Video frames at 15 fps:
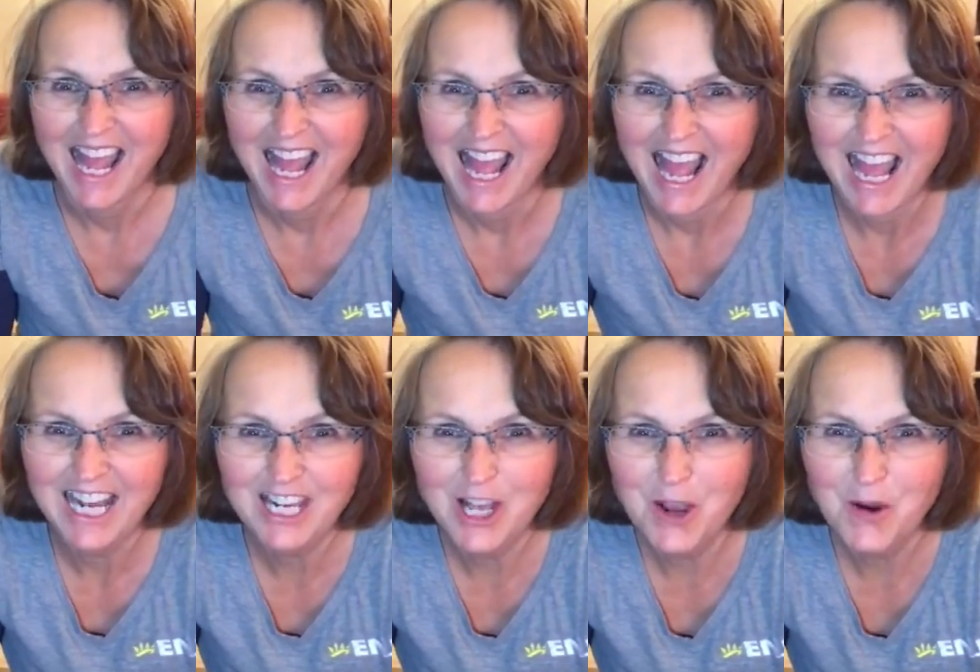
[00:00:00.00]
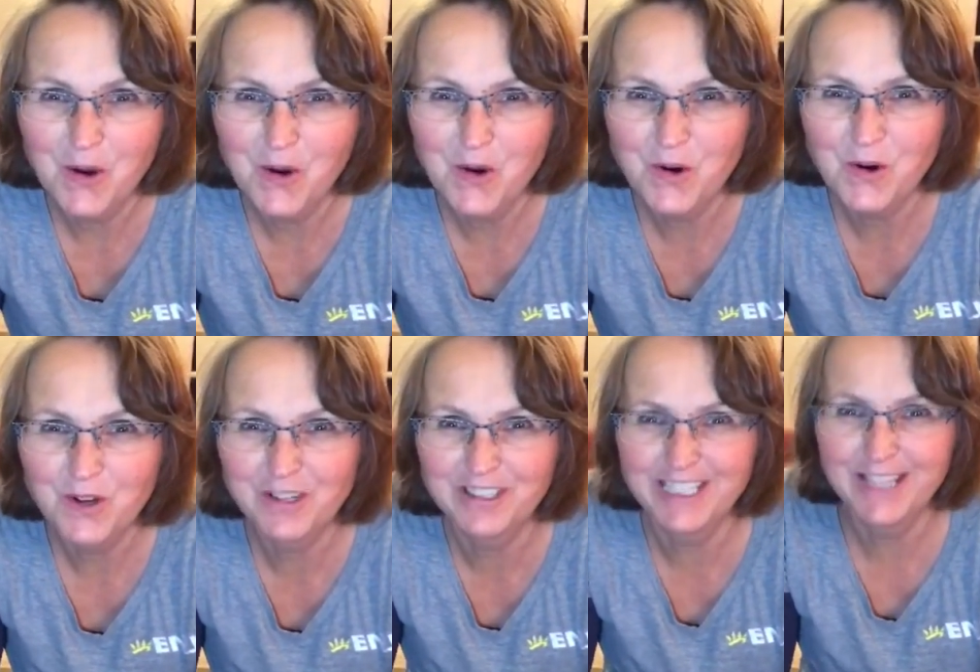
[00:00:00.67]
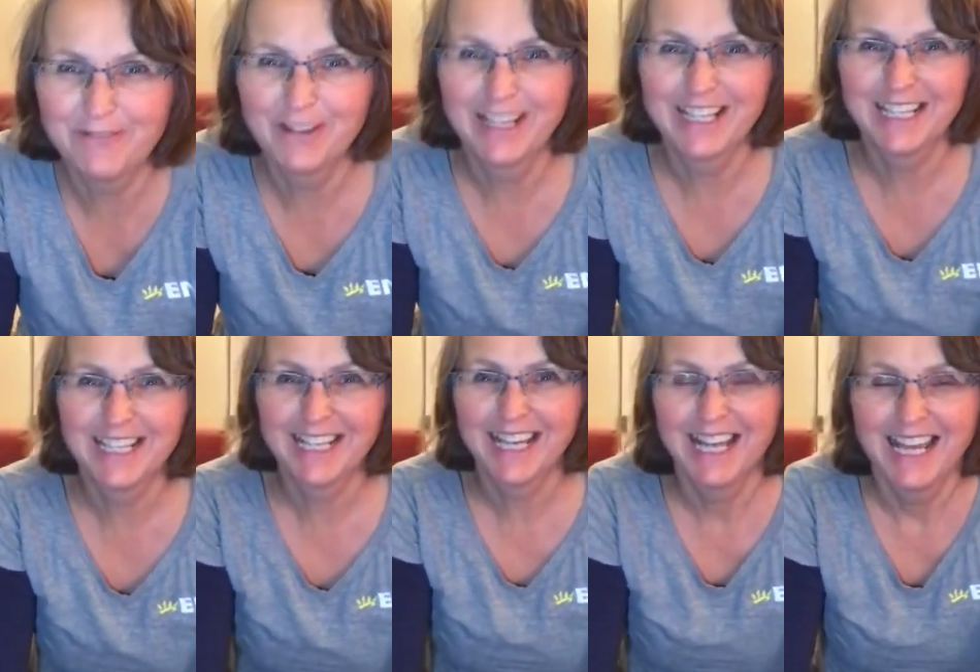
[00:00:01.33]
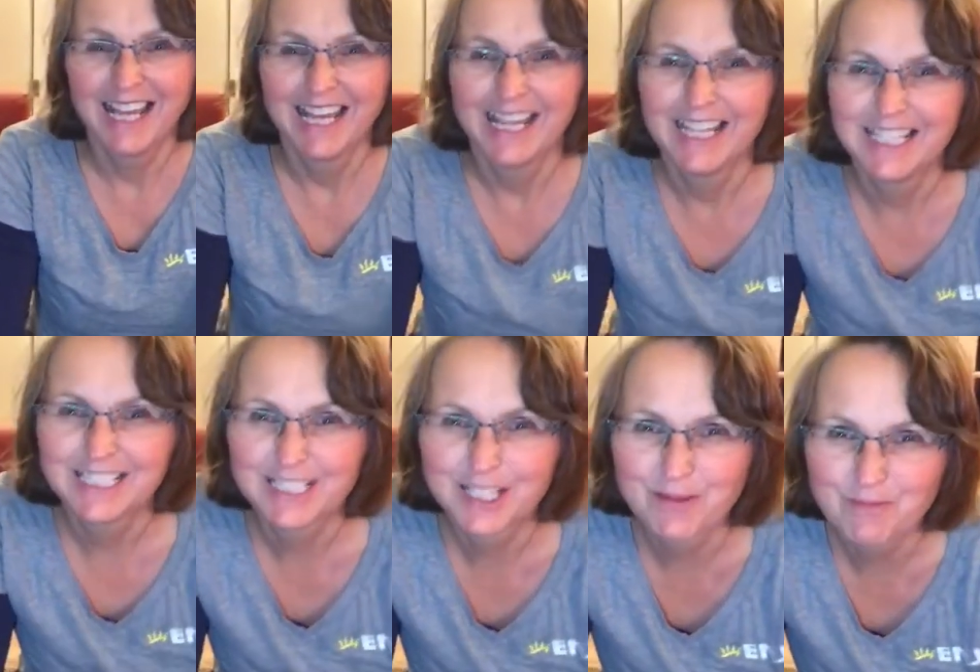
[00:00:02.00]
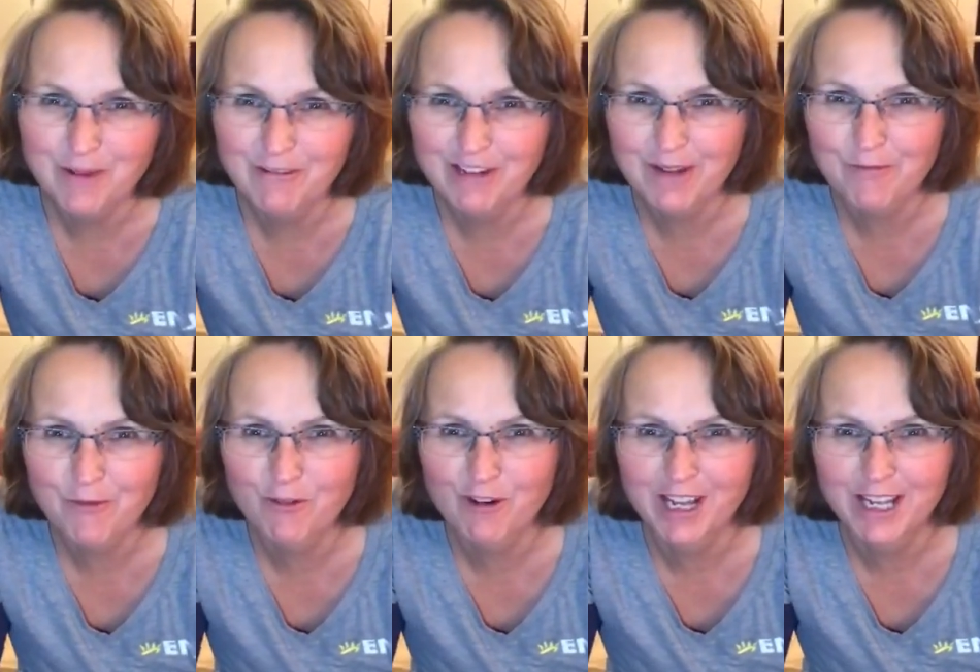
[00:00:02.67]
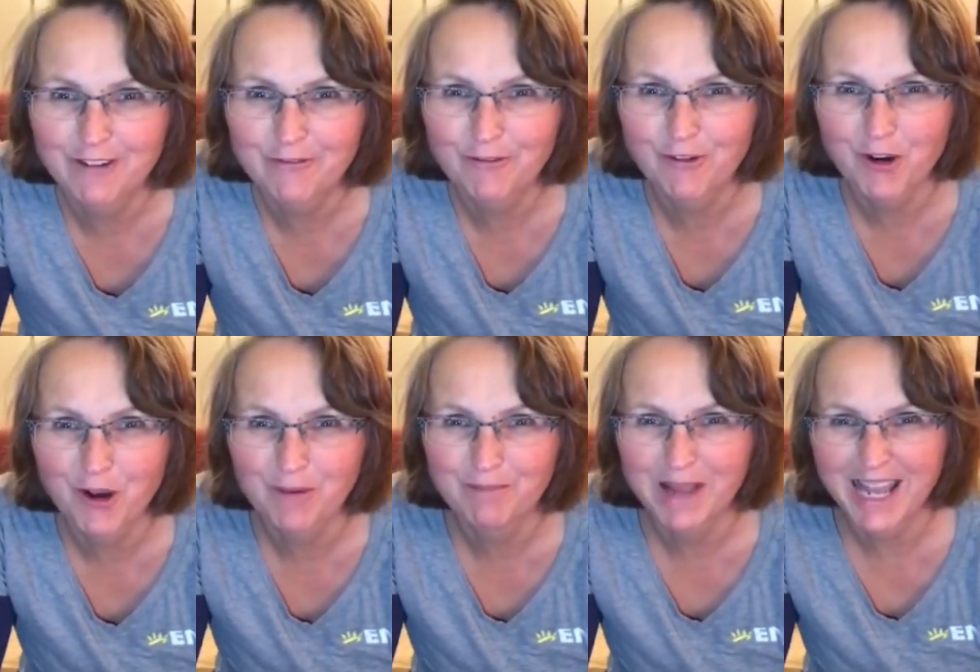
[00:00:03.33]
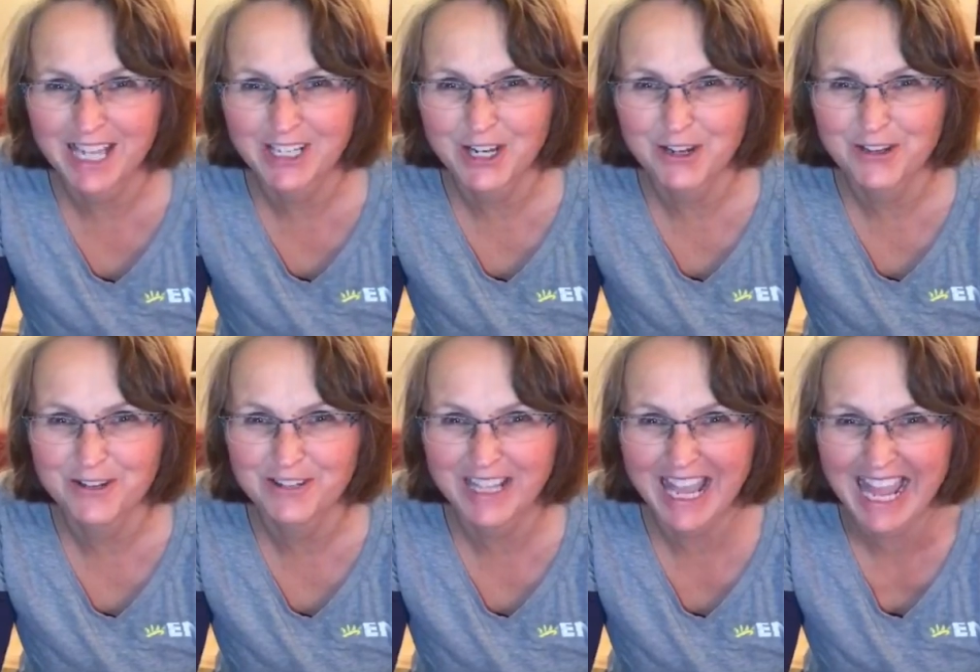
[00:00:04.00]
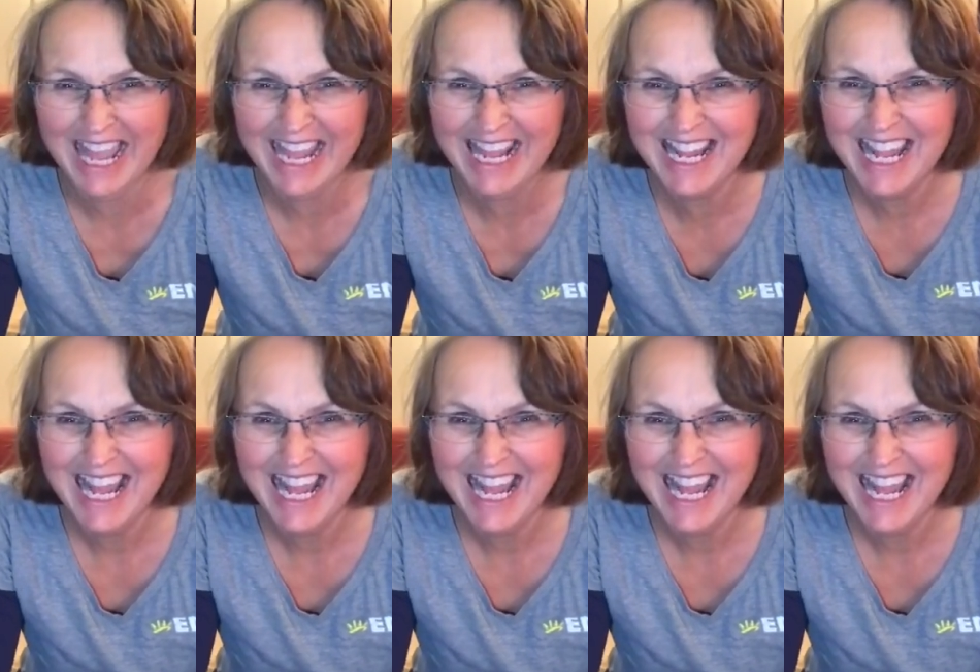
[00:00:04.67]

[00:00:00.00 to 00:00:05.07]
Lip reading: Hello, good evening. It's Miriam Freer from Enyo UK.